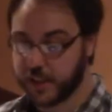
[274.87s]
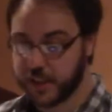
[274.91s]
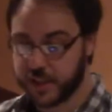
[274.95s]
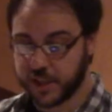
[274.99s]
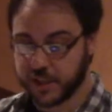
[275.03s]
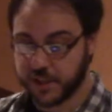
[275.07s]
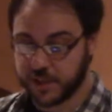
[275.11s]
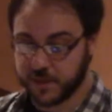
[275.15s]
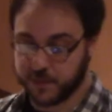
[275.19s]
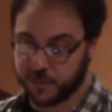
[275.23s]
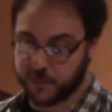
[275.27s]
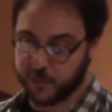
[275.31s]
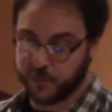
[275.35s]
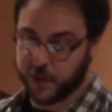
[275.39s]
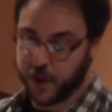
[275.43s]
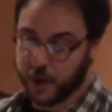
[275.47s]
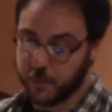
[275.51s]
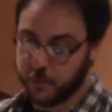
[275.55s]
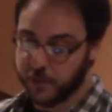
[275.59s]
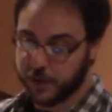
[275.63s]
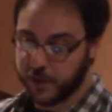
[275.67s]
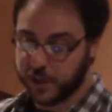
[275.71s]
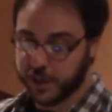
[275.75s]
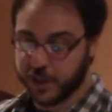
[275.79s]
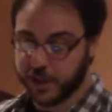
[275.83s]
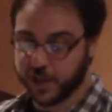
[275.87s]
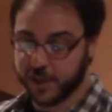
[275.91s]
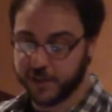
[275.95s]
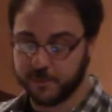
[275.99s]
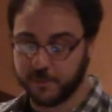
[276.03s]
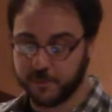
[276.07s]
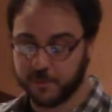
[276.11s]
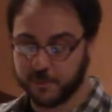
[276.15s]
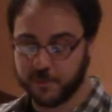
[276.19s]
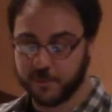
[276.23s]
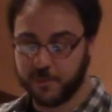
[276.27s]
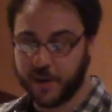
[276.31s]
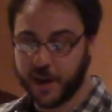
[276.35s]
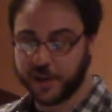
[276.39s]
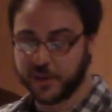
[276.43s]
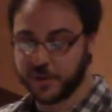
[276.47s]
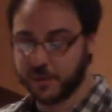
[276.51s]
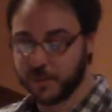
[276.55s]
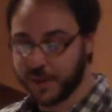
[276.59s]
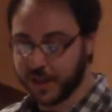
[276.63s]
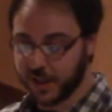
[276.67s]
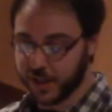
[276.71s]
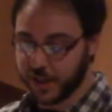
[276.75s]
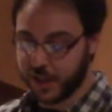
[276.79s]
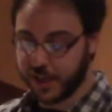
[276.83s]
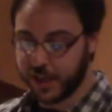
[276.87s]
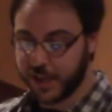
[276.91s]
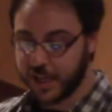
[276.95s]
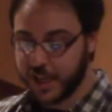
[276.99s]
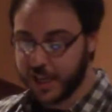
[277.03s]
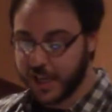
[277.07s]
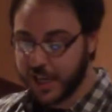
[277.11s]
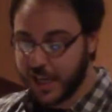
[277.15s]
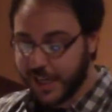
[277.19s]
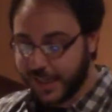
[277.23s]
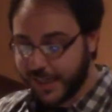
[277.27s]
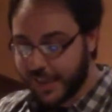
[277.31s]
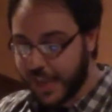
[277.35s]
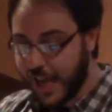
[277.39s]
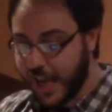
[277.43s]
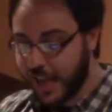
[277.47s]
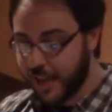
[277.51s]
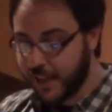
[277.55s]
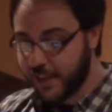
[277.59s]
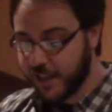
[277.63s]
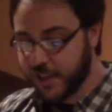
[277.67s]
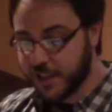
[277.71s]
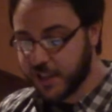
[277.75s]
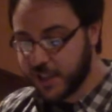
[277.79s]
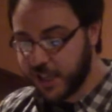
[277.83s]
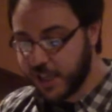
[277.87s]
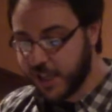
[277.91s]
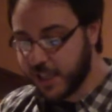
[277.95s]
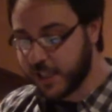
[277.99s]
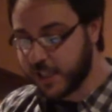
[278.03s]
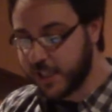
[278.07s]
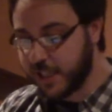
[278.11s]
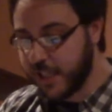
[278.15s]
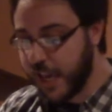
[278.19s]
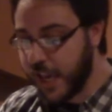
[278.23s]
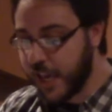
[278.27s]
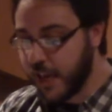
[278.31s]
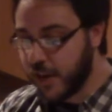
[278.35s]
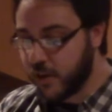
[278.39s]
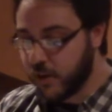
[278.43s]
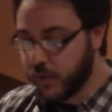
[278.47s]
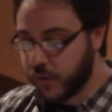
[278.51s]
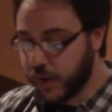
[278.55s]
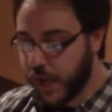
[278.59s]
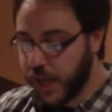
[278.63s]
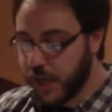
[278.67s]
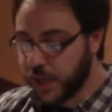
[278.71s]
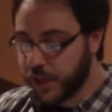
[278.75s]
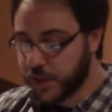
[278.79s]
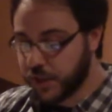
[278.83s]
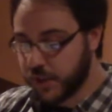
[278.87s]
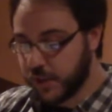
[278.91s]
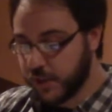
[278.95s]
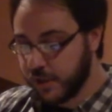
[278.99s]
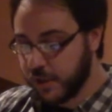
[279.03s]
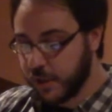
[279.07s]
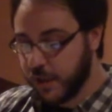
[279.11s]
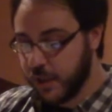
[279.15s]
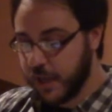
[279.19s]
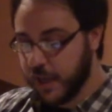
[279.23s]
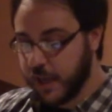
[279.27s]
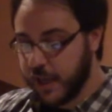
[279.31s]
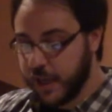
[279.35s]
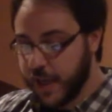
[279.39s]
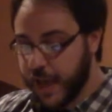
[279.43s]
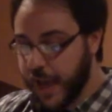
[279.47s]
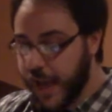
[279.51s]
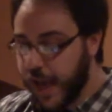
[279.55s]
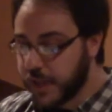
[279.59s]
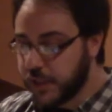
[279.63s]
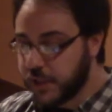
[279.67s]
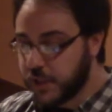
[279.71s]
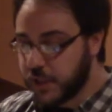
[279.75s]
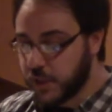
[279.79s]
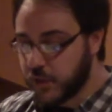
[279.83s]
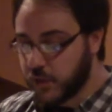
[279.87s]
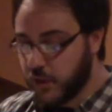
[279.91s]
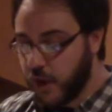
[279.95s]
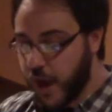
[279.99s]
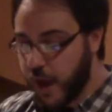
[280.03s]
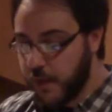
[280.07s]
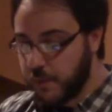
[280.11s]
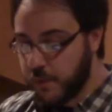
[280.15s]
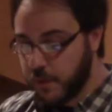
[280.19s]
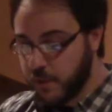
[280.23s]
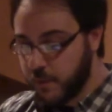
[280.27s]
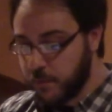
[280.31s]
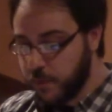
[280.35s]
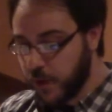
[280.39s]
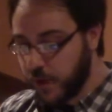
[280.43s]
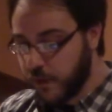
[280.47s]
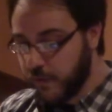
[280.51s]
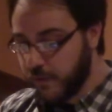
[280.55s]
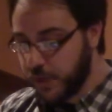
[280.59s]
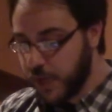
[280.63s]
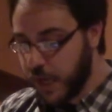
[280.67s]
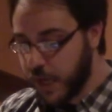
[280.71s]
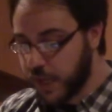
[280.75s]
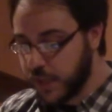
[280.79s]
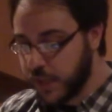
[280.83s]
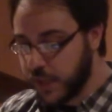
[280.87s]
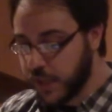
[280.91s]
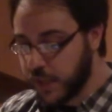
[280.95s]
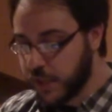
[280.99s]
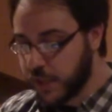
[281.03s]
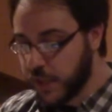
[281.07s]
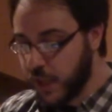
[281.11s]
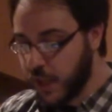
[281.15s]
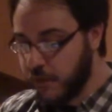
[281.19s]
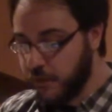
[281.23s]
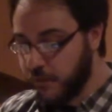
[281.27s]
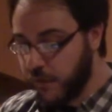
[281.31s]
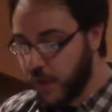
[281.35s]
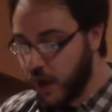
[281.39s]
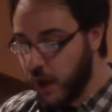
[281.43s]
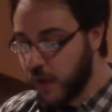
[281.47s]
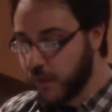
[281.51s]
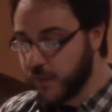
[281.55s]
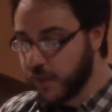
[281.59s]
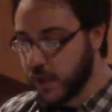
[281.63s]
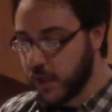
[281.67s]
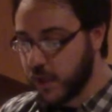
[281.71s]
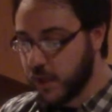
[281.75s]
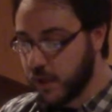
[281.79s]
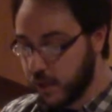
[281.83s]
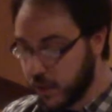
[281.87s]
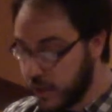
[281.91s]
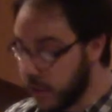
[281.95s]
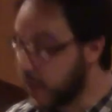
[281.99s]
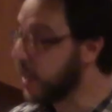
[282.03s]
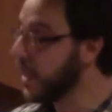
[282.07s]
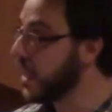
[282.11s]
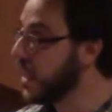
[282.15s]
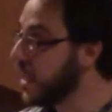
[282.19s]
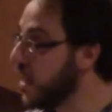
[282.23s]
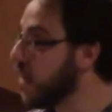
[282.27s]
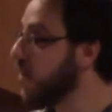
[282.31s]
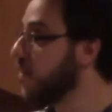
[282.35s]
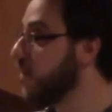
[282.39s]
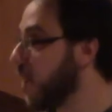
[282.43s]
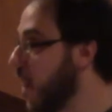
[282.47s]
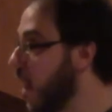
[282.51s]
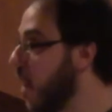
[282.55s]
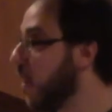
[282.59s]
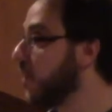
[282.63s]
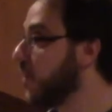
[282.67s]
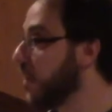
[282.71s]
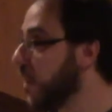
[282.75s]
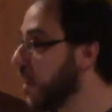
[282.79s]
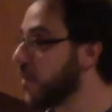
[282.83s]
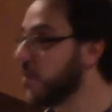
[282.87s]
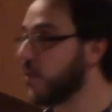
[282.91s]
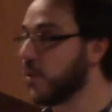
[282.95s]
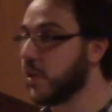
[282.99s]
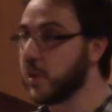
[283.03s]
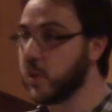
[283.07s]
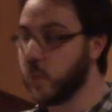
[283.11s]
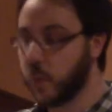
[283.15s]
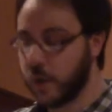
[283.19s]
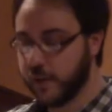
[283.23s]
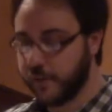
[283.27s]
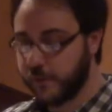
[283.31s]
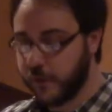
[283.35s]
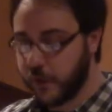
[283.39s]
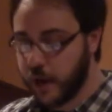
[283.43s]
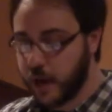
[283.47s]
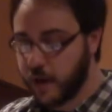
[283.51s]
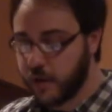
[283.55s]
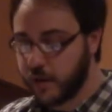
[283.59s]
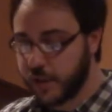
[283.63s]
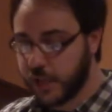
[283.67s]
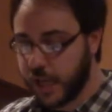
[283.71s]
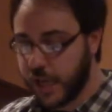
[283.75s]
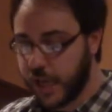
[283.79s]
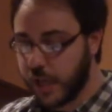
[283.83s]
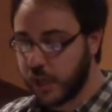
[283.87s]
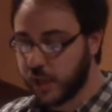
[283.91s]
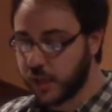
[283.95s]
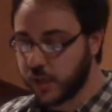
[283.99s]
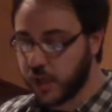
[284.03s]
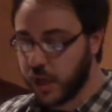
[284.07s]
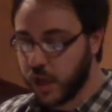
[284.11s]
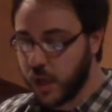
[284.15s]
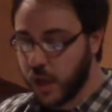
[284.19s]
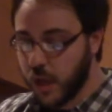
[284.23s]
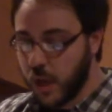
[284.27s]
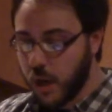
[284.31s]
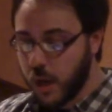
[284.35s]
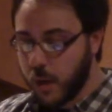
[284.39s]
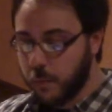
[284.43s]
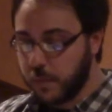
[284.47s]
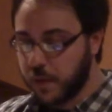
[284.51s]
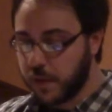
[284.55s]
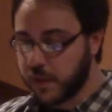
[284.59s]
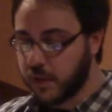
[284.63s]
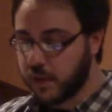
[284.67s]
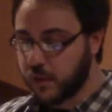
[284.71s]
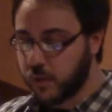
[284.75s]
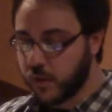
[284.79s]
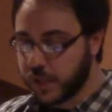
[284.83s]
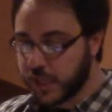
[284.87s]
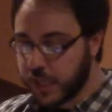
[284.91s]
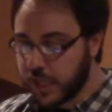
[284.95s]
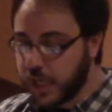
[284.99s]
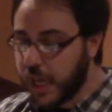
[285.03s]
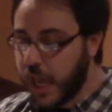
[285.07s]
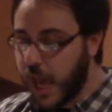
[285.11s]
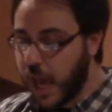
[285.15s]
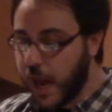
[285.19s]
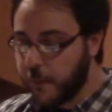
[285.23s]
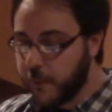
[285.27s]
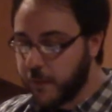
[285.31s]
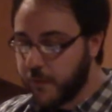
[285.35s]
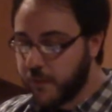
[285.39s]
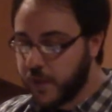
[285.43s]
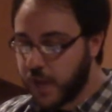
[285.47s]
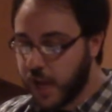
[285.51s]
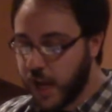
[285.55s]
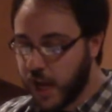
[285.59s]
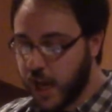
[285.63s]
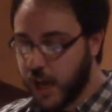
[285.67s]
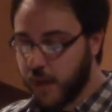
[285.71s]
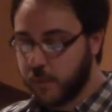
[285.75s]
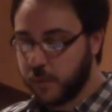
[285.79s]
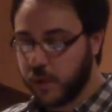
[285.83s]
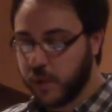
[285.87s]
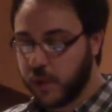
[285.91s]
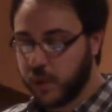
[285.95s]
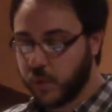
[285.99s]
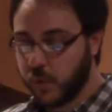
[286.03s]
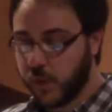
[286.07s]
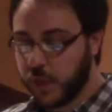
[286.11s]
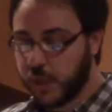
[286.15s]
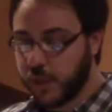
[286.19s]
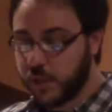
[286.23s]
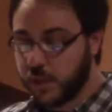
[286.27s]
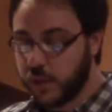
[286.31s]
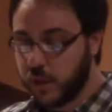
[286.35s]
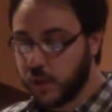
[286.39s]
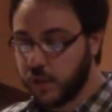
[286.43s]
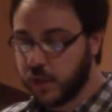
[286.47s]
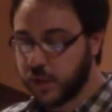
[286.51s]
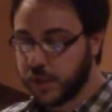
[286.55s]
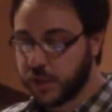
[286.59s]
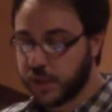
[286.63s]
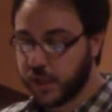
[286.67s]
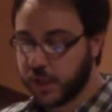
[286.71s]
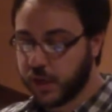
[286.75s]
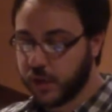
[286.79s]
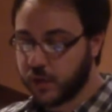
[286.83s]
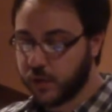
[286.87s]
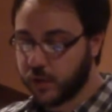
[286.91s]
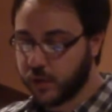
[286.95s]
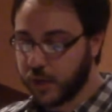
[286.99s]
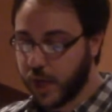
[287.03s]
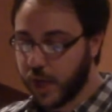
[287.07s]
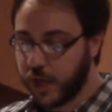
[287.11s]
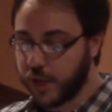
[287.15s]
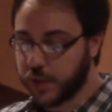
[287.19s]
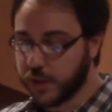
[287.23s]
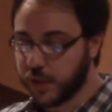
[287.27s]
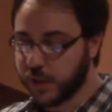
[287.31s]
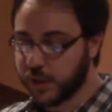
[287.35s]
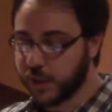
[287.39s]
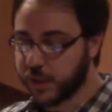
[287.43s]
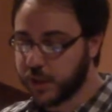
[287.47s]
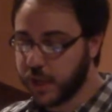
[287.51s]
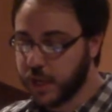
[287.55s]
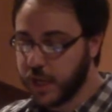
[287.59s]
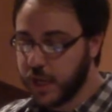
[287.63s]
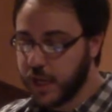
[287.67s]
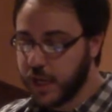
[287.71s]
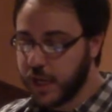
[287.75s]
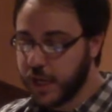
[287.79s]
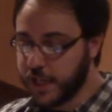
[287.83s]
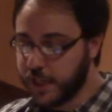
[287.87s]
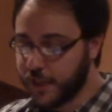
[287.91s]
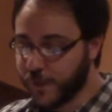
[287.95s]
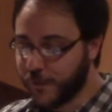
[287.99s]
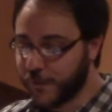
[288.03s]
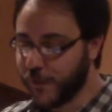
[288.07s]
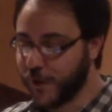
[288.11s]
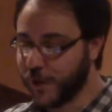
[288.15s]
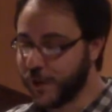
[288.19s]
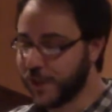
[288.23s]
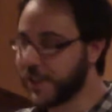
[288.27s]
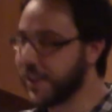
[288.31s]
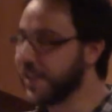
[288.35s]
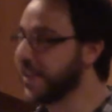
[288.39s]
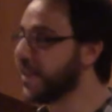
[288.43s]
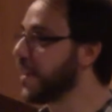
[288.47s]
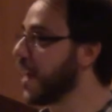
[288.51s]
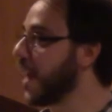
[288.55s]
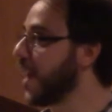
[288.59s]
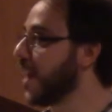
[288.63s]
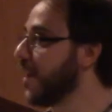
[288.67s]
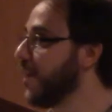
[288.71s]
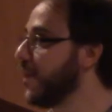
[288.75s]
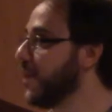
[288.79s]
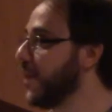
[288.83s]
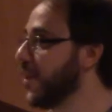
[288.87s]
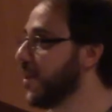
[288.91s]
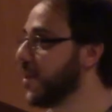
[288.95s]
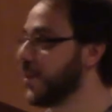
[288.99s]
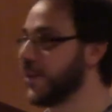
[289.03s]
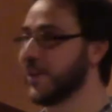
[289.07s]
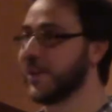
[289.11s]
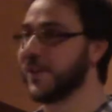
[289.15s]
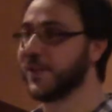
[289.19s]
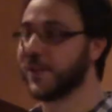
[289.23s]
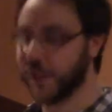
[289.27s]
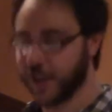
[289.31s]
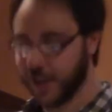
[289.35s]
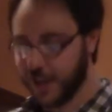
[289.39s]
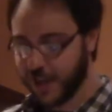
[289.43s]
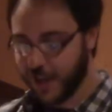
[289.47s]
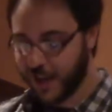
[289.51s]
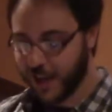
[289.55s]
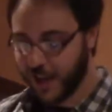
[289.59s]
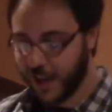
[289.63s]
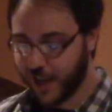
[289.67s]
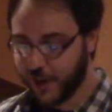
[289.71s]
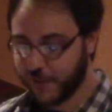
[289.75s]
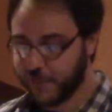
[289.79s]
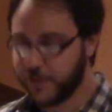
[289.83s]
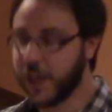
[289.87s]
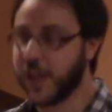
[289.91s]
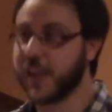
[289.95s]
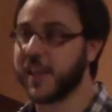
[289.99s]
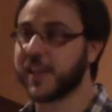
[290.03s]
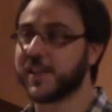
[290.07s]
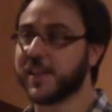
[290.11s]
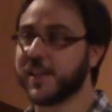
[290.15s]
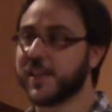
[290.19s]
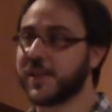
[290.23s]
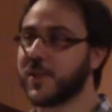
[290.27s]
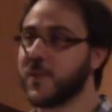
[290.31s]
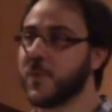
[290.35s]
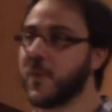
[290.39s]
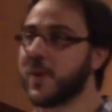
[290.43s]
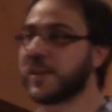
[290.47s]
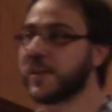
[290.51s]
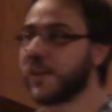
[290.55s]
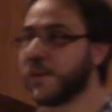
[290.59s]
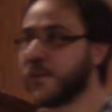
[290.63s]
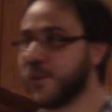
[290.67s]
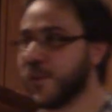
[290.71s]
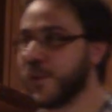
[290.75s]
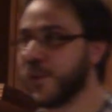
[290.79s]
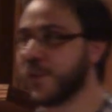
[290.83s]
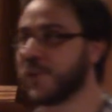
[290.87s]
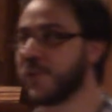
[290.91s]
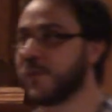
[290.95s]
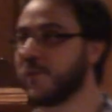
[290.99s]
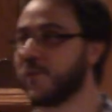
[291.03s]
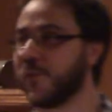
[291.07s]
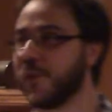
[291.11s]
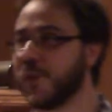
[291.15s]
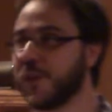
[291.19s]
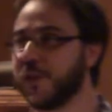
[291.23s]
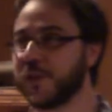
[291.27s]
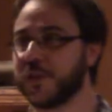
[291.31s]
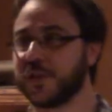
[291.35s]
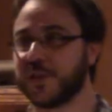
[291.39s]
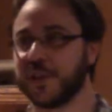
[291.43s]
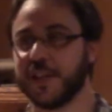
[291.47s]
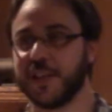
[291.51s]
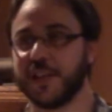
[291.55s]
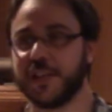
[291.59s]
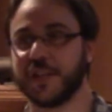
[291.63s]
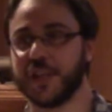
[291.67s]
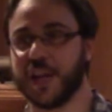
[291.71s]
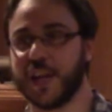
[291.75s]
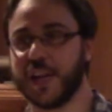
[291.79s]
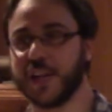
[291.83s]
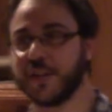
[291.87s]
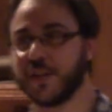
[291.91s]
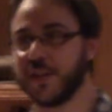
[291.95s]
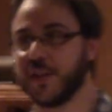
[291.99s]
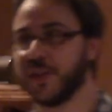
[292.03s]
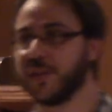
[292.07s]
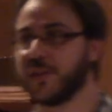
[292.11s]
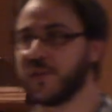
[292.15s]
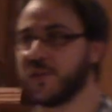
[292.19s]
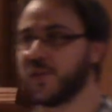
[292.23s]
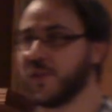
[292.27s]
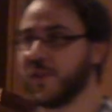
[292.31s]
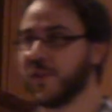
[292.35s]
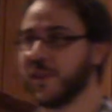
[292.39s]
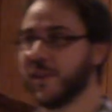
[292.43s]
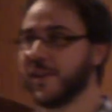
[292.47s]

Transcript: is a pretty good possibility. That the 6-day creation, as described in the book of Genesis, did involve literal 24-hour days, but there was a gap of time between two distinct creations in the first and second verses of Genesis. So what's the first verse in Genesis?